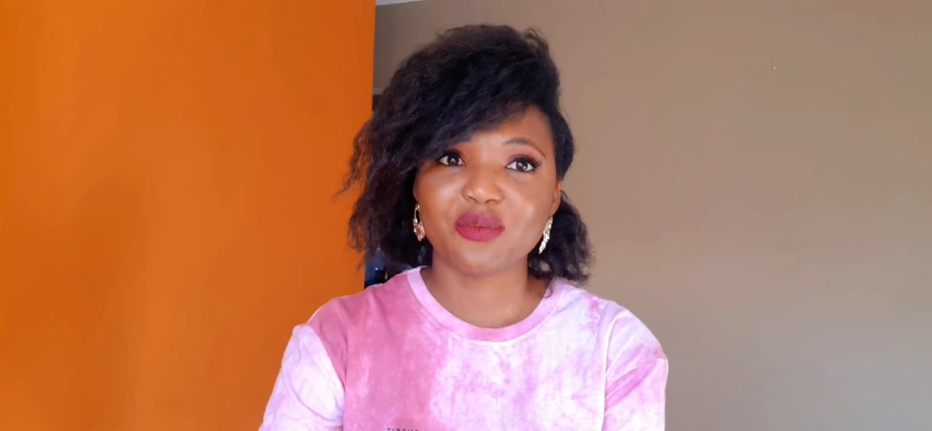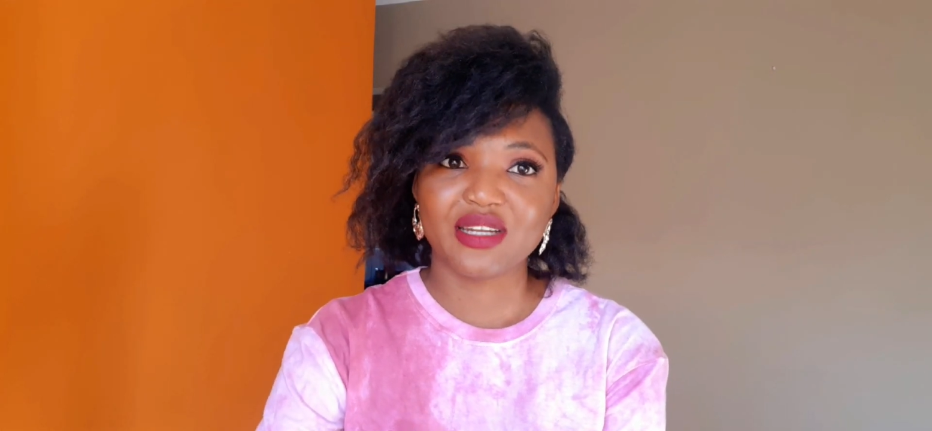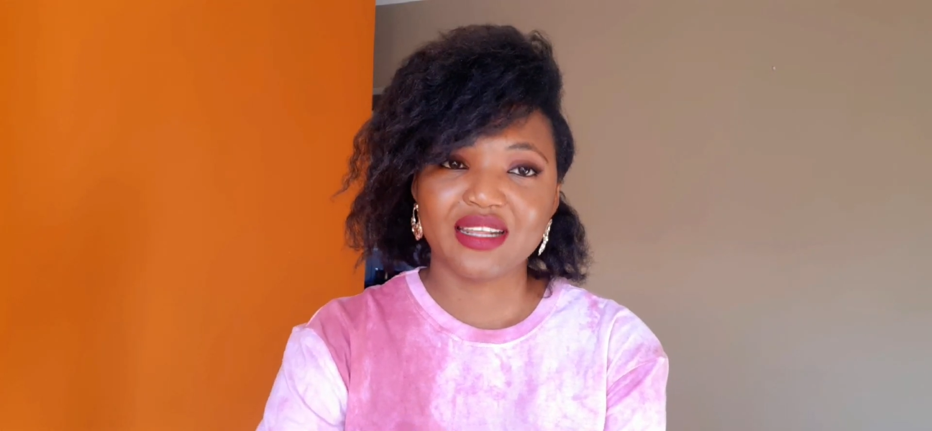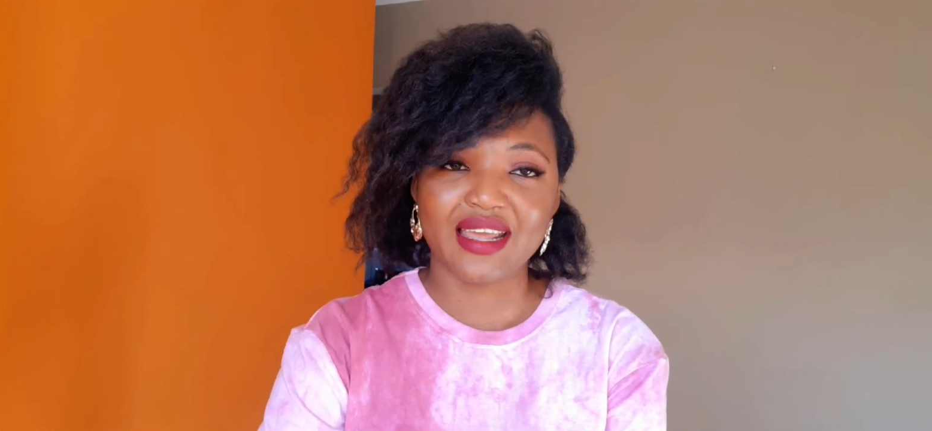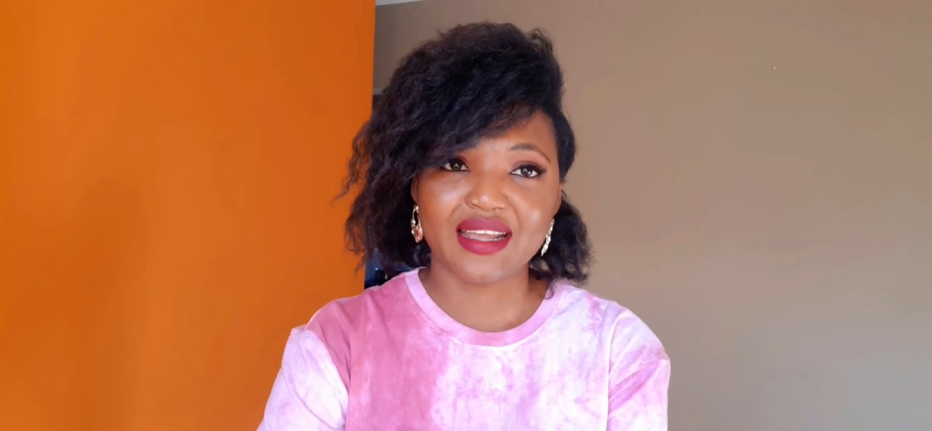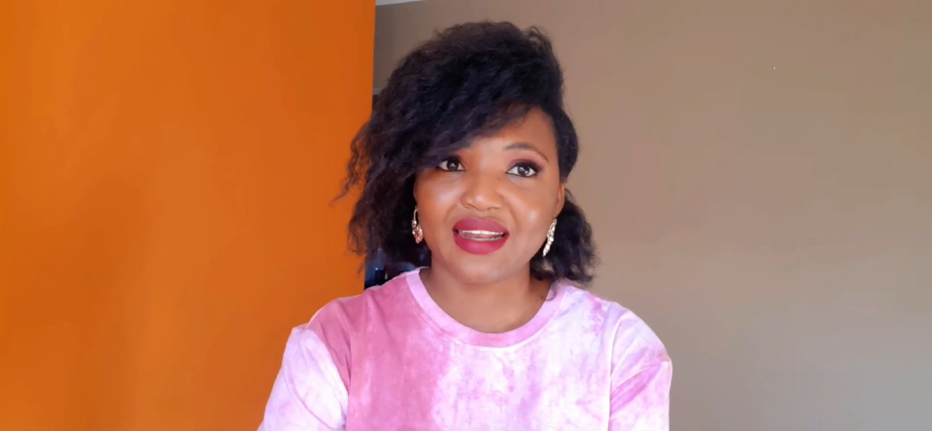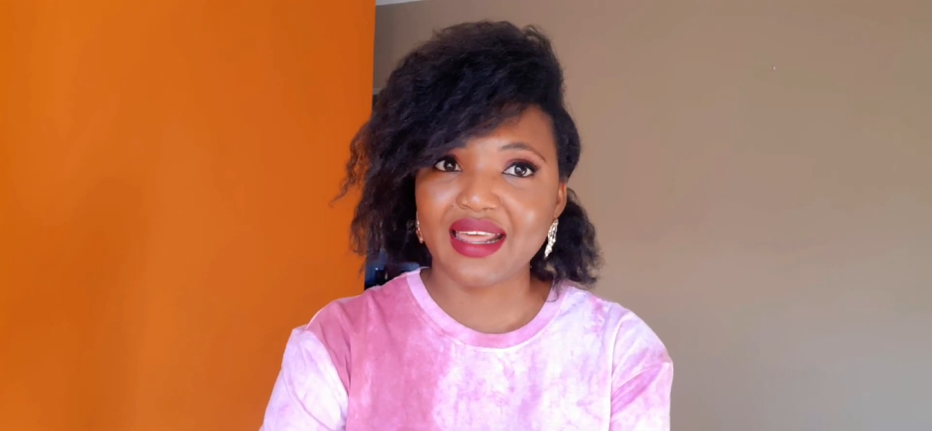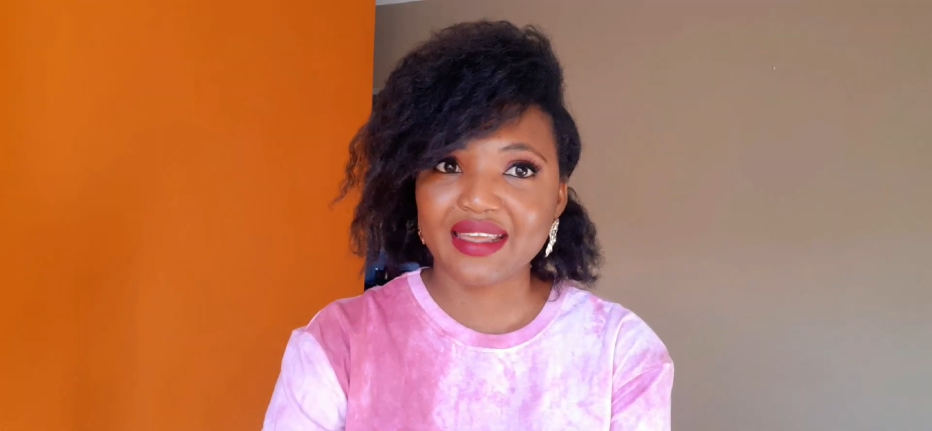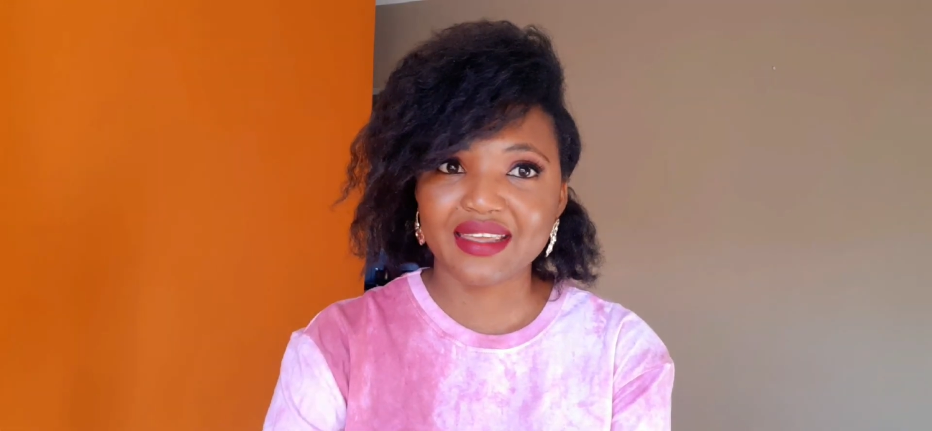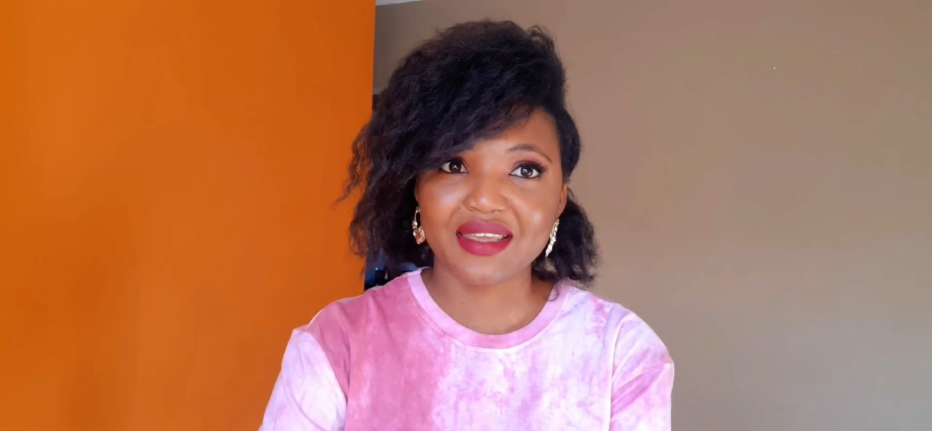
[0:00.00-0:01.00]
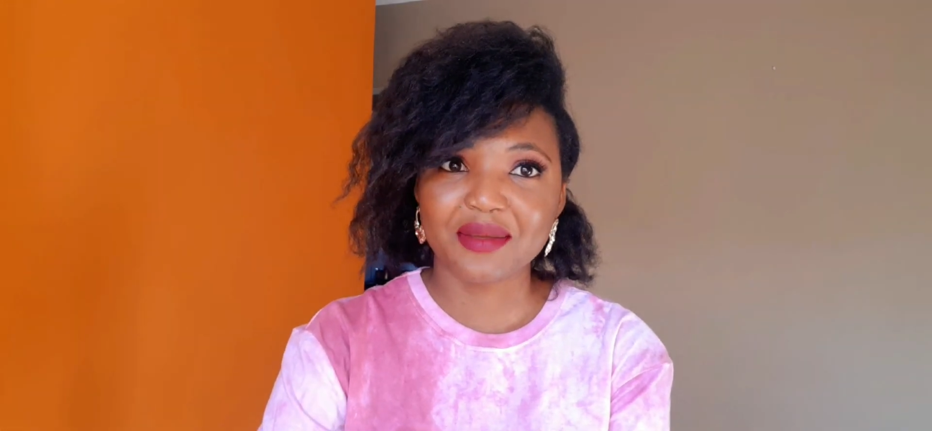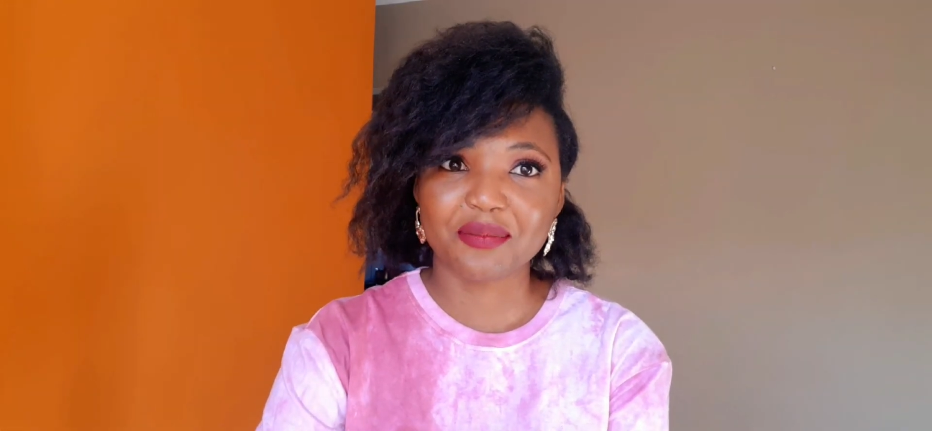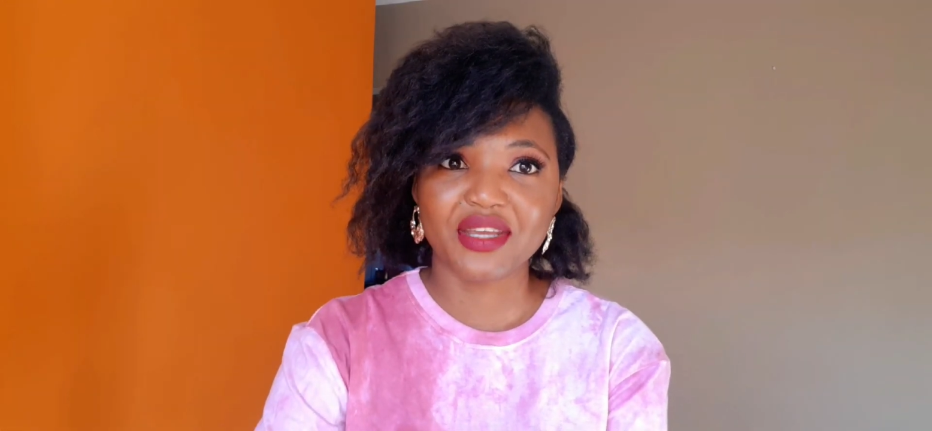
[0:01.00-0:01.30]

really like him.